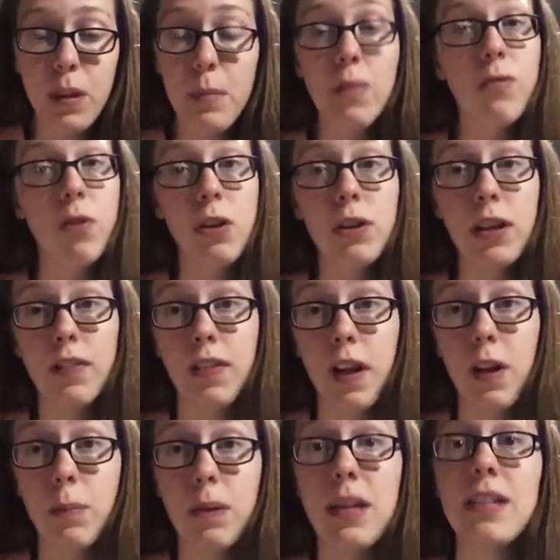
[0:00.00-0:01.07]
before you get
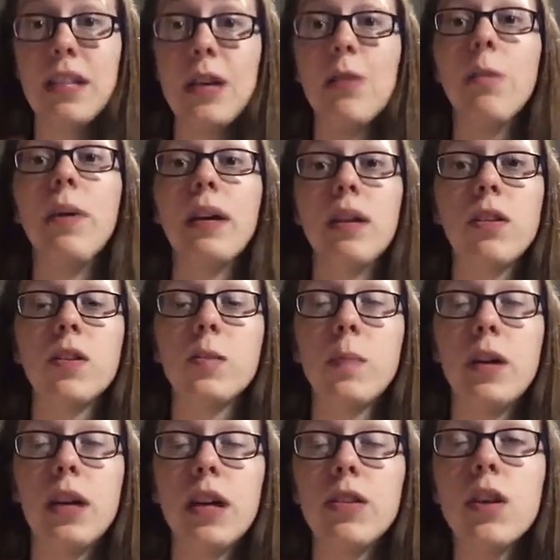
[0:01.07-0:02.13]
there, because it will make your
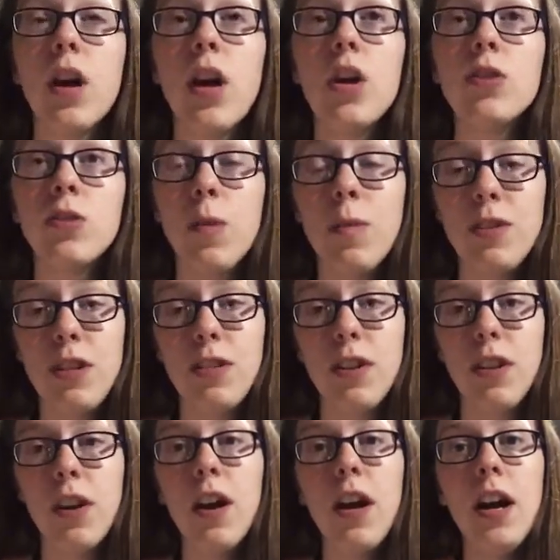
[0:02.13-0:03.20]
experience so much
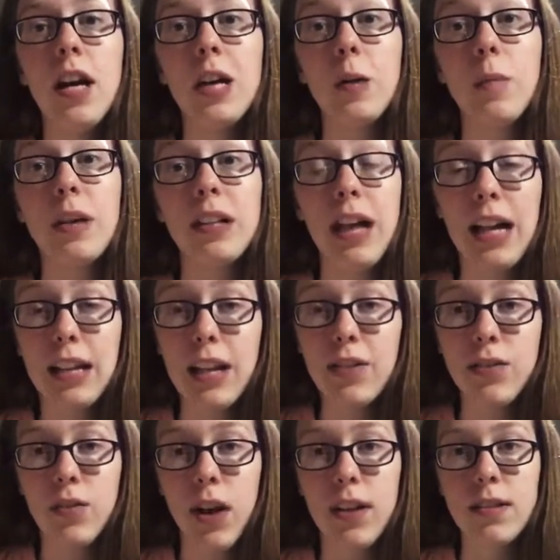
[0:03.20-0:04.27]
easier and you'll be a lot
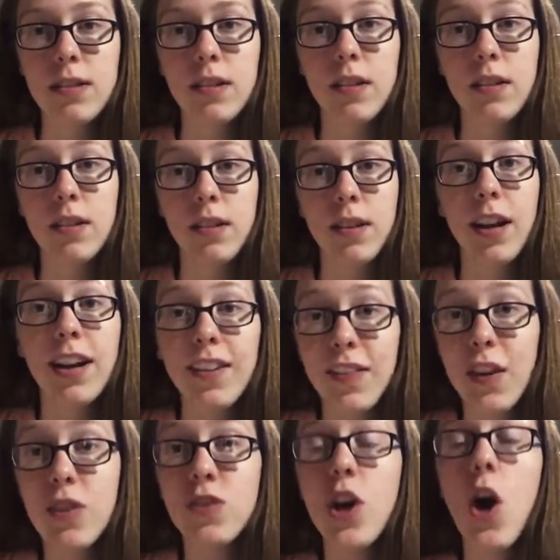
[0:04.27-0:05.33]
less stressed.
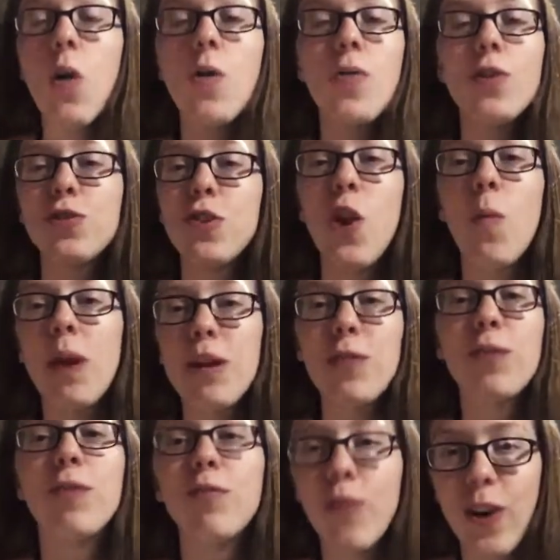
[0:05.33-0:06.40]
There's no way you
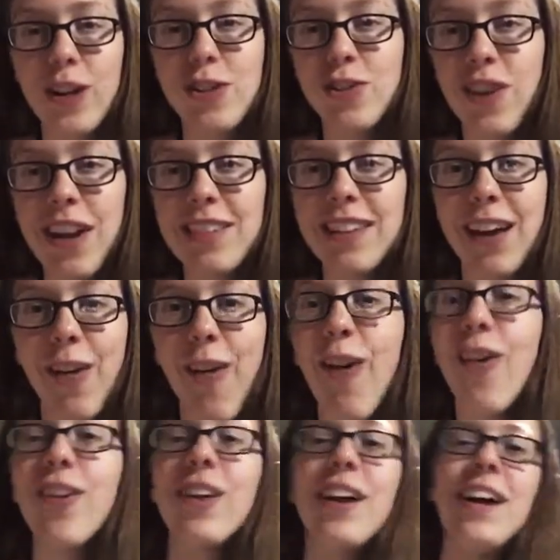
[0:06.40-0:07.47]
can avoid stress at
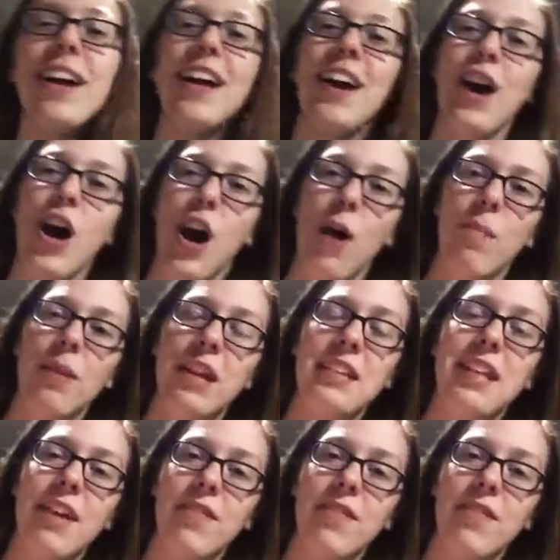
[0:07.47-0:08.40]
all, but it